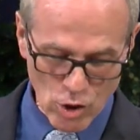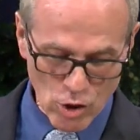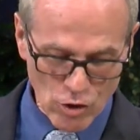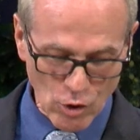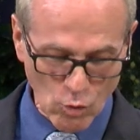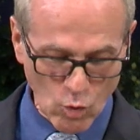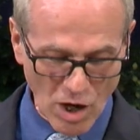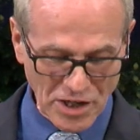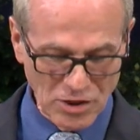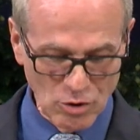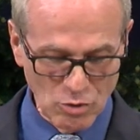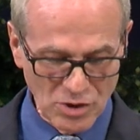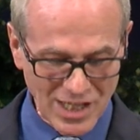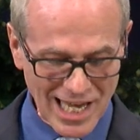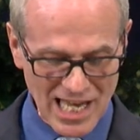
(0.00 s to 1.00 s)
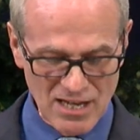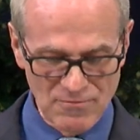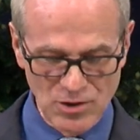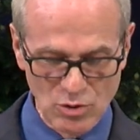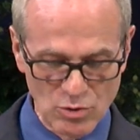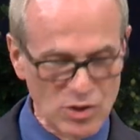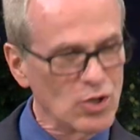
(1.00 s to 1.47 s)
the one who gave
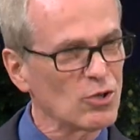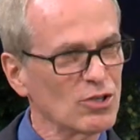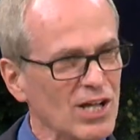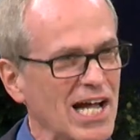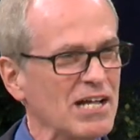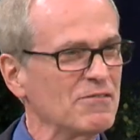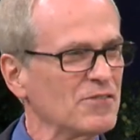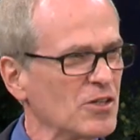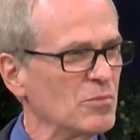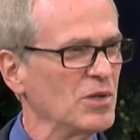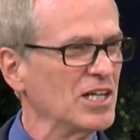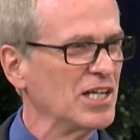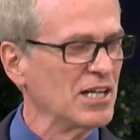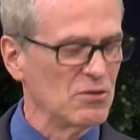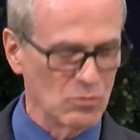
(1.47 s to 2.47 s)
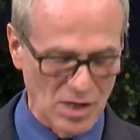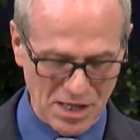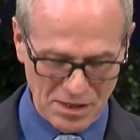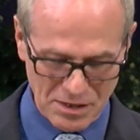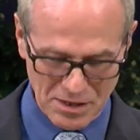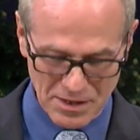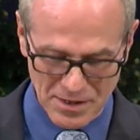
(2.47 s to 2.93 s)
you your life to begin
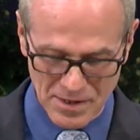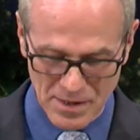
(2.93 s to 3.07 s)
with.